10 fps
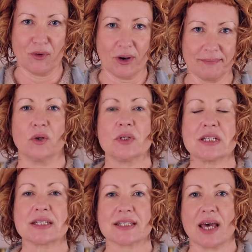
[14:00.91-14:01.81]
4. Learn
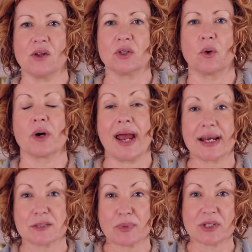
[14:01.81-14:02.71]
to sell your
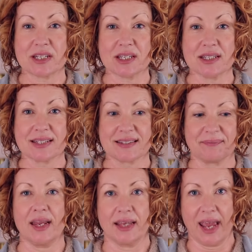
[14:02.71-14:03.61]
expertise
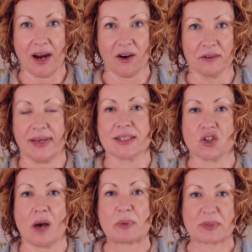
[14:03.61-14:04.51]
and care and
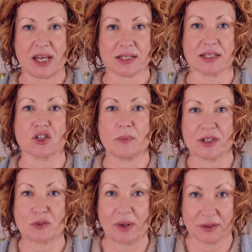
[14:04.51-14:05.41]
stop obsessing so
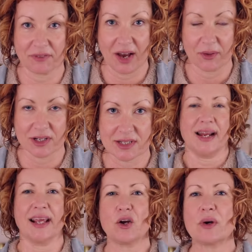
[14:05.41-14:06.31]
much about the flowers. flowers.
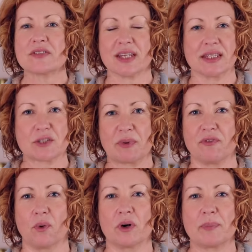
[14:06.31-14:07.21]
And I know I've said this
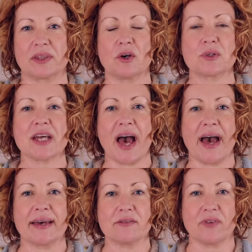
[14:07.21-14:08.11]
before, but those
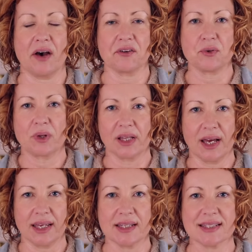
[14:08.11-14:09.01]
high value
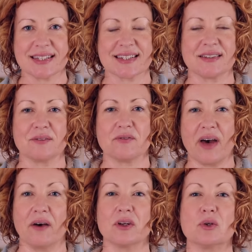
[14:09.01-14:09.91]
clients
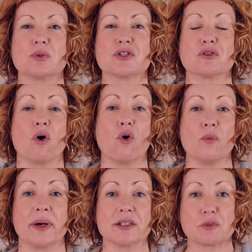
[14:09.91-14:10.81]
value so
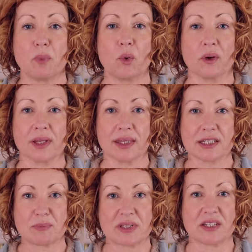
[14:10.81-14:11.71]
much more than the
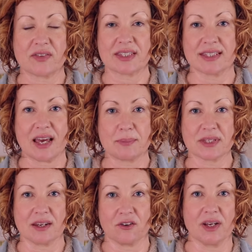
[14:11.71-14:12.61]
specific stems
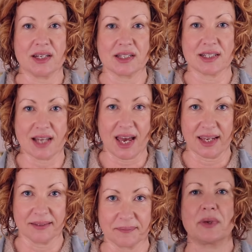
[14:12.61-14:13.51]
that are in a
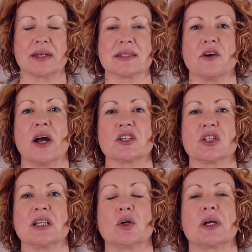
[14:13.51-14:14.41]
design, because they're
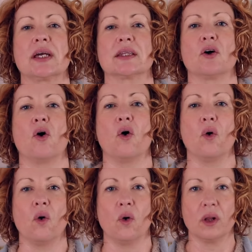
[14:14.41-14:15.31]
actually looking at the
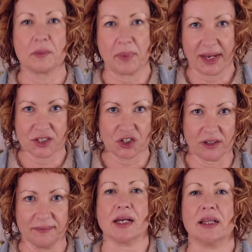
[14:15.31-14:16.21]
whole
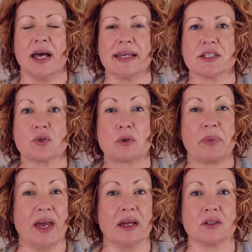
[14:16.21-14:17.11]
picture. And clients who are
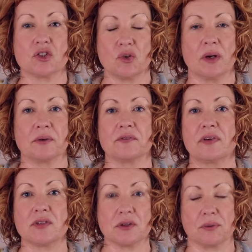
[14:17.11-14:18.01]
paying $250,
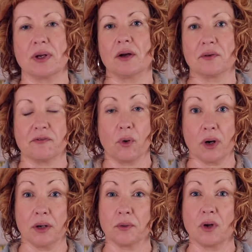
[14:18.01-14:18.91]

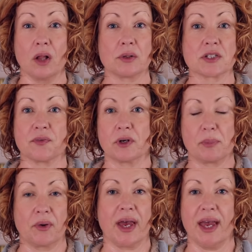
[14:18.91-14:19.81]
$300, $400 for a
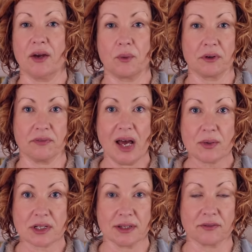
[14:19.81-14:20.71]
bouquet or a
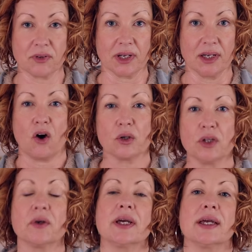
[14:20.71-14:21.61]
flower delivery are
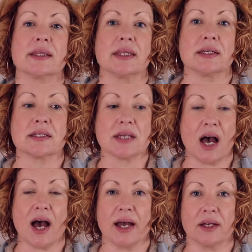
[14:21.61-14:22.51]
looking at the
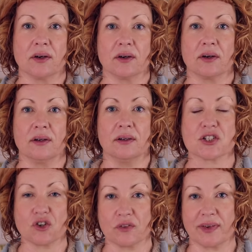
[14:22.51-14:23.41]
entire
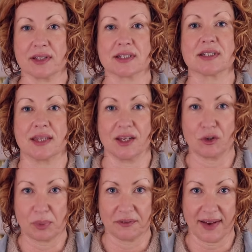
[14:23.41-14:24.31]
service that
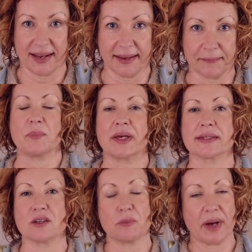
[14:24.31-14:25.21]
you're providing,
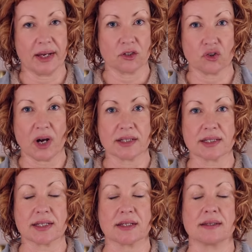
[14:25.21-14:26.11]
because they're buying
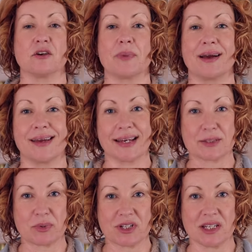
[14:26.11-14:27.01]
trust, they're buying
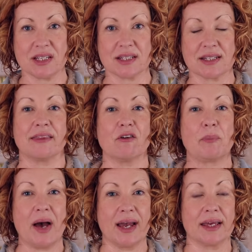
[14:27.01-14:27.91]
expertise, they're
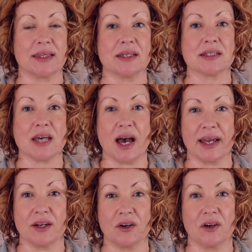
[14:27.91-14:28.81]
buying the
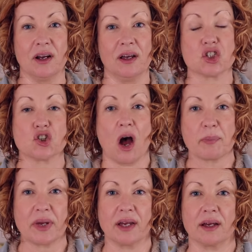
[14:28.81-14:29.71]
entire
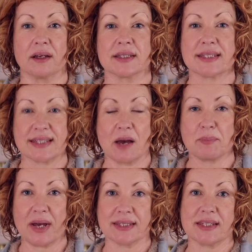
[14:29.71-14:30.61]
shopping
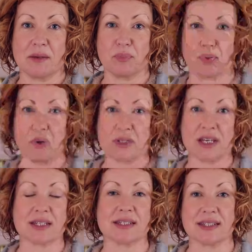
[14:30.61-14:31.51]
step-by-step
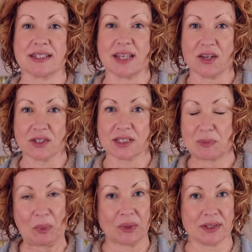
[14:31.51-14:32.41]
process and sales
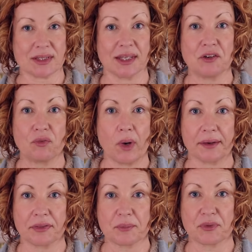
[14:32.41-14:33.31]
experience that you've
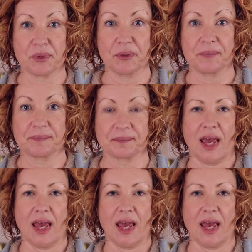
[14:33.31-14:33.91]
walked them through.